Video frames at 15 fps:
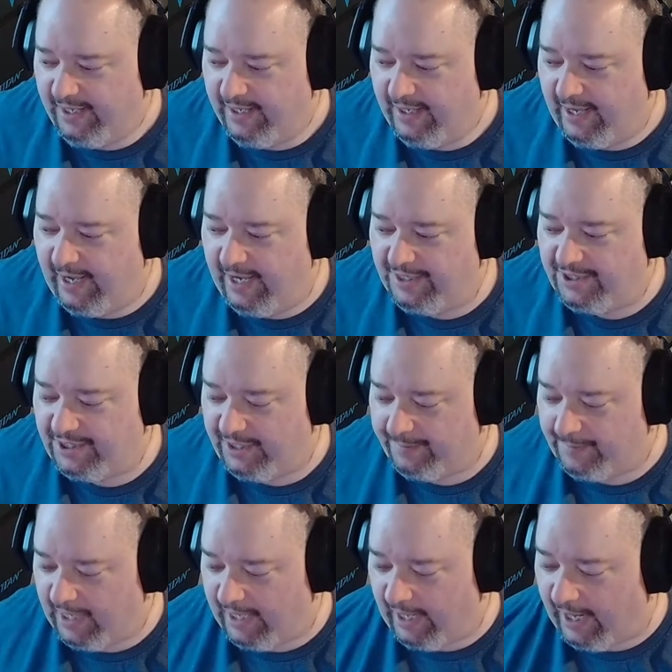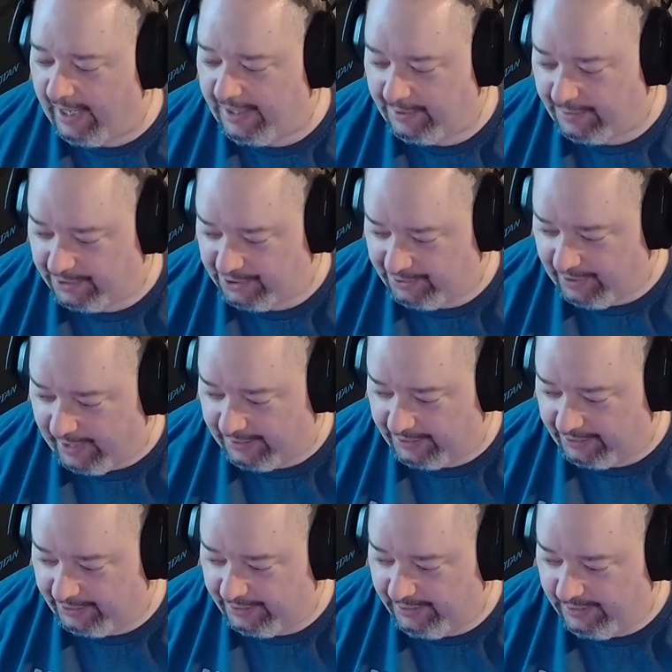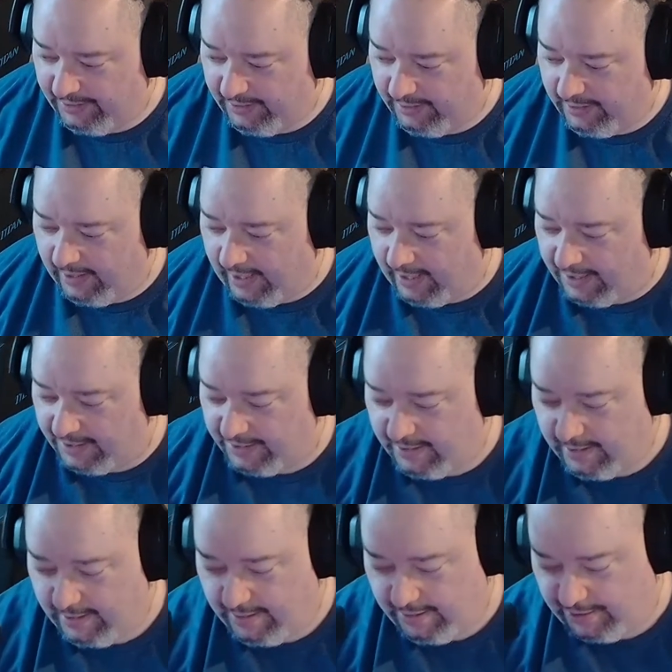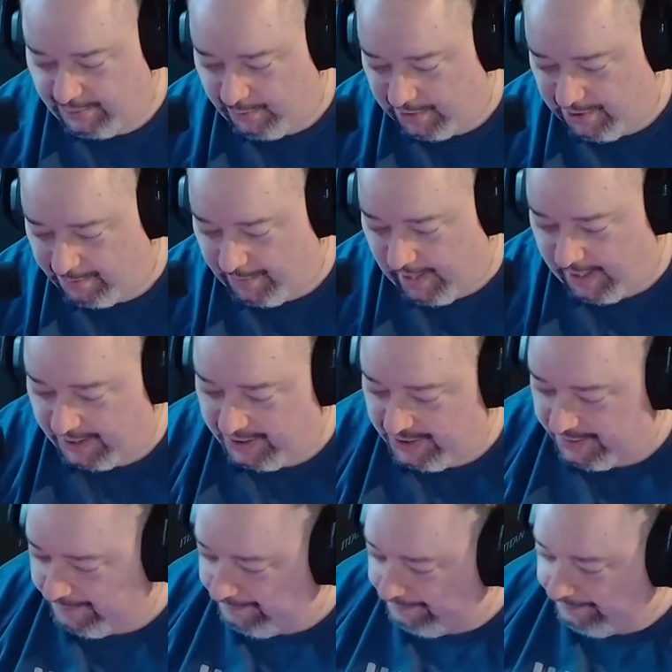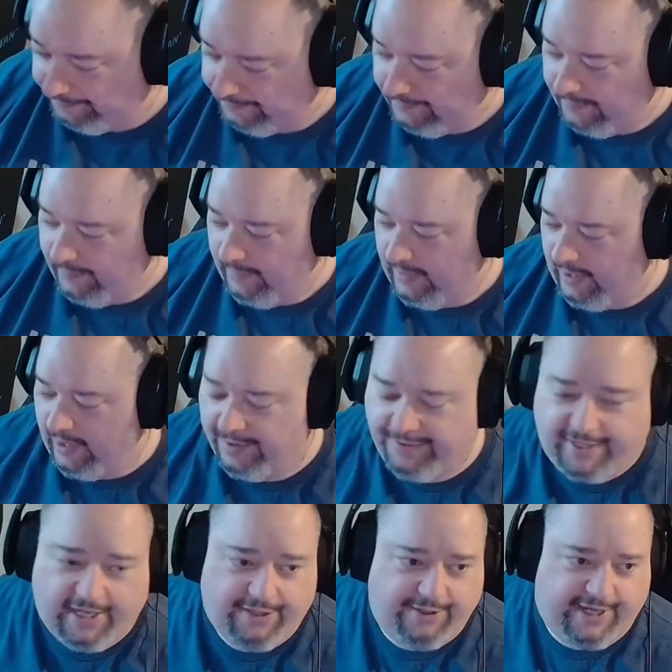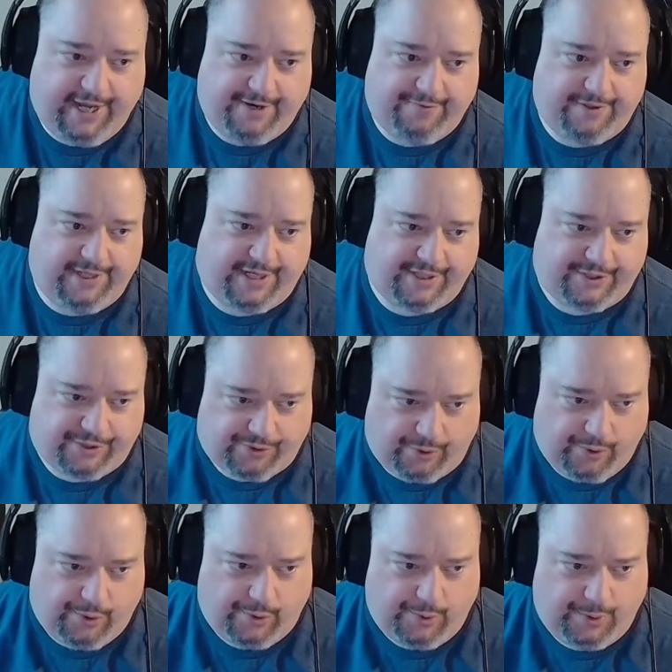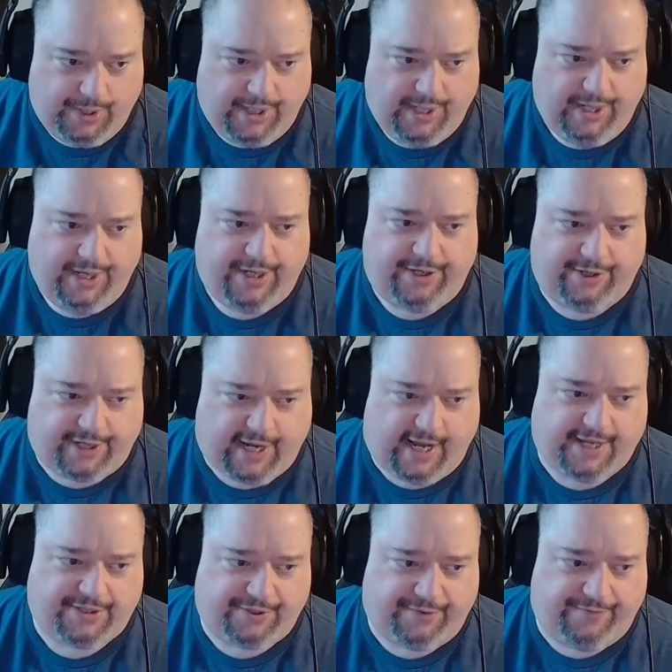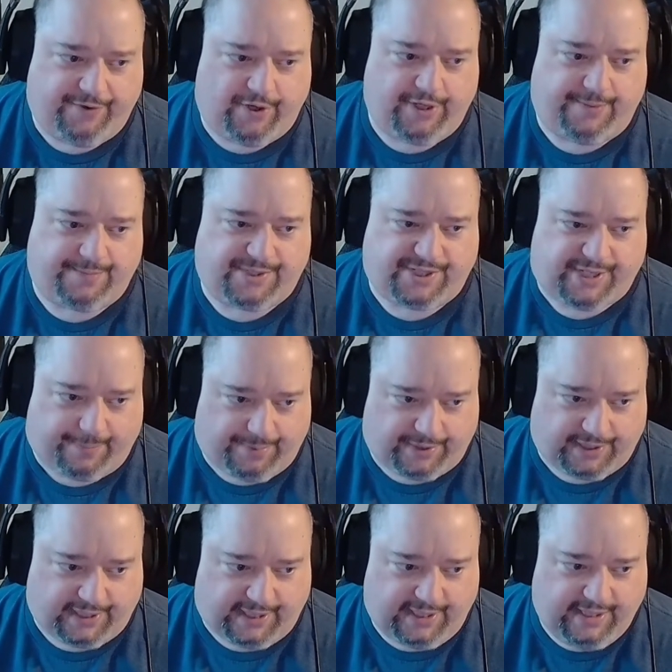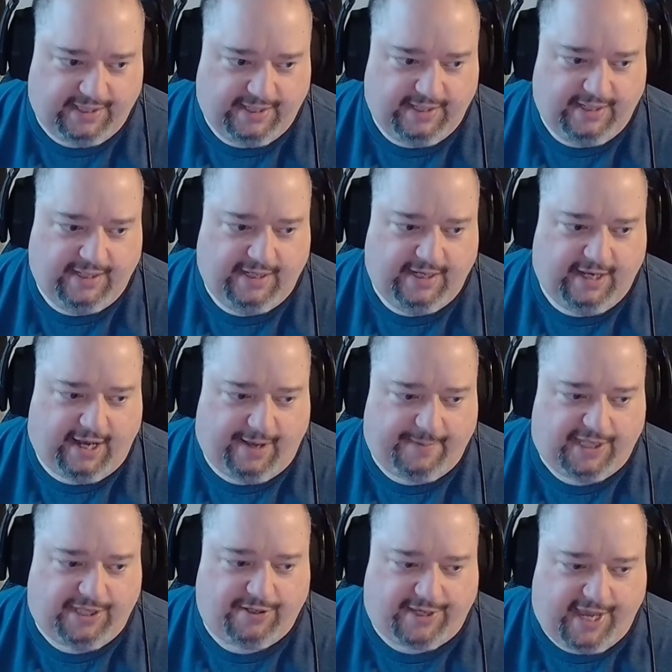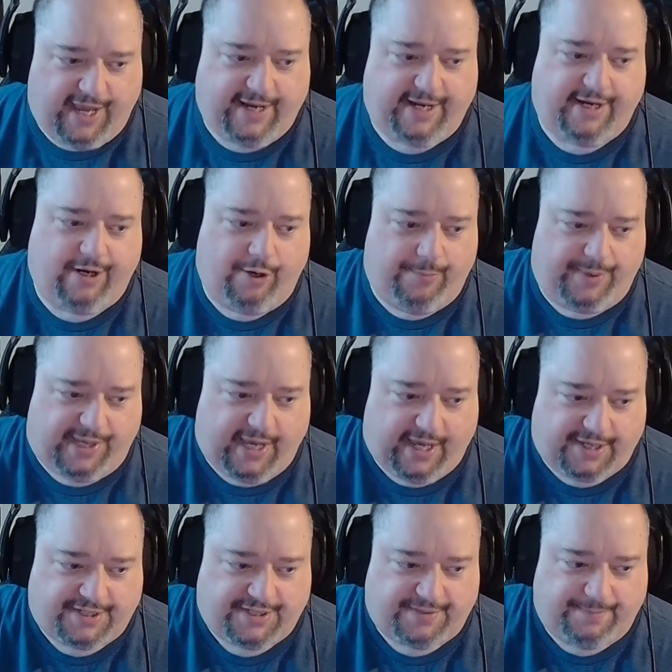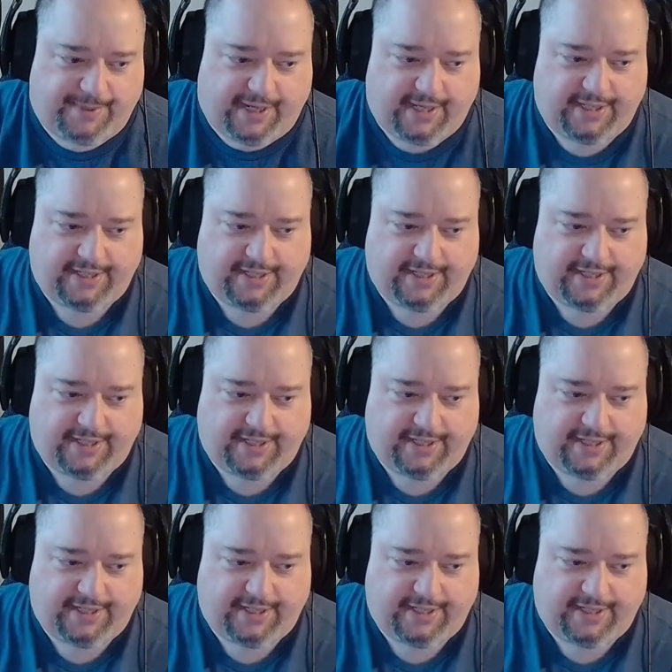HDMI audio extractor uh, switch box, then you can't really control your console volume separately. I mean, you can in OBS, but